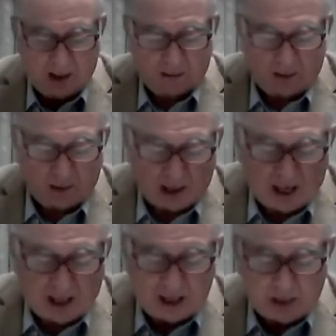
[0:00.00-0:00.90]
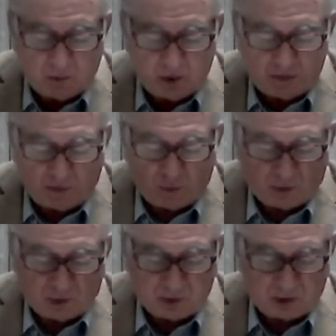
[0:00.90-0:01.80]
From the land he went
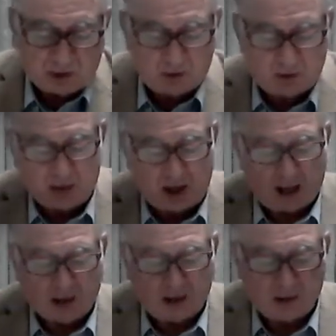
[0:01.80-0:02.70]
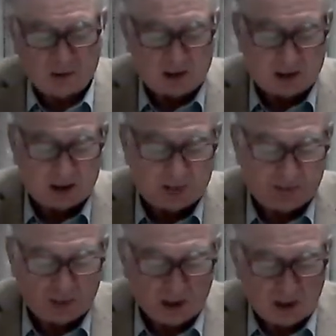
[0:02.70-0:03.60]
forth into Assyria
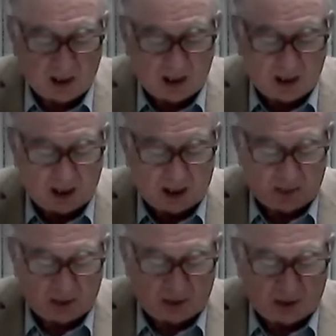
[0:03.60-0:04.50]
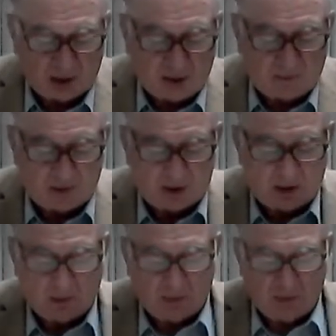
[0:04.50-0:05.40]
and built Nineveh,